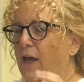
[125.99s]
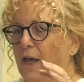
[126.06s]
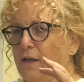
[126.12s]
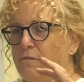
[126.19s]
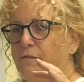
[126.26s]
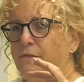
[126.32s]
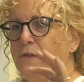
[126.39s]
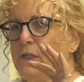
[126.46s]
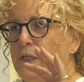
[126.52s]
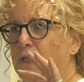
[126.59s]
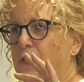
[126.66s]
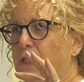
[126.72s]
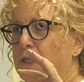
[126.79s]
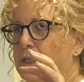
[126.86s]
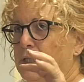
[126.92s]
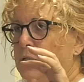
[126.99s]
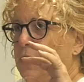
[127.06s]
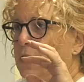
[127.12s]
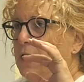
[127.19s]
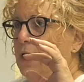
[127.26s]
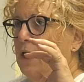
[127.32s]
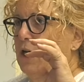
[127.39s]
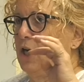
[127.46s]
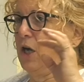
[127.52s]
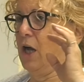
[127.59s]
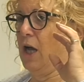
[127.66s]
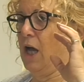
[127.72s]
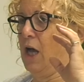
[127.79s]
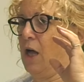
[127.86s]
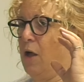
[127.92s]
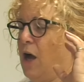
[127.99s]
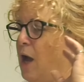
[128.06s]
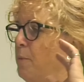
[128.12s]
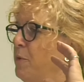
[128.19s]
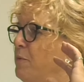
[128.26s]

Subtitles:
of I'm